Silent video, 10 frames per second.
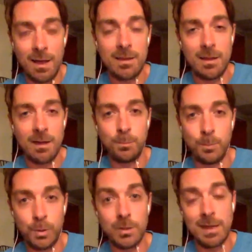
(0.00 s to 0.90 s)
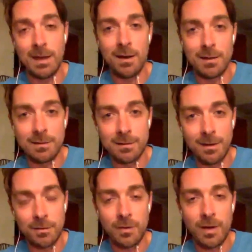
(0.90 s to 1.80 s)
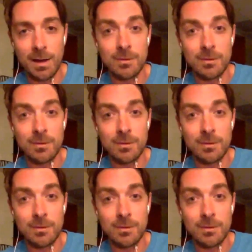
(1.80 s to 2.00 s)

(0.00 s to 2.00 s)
I put that on FI.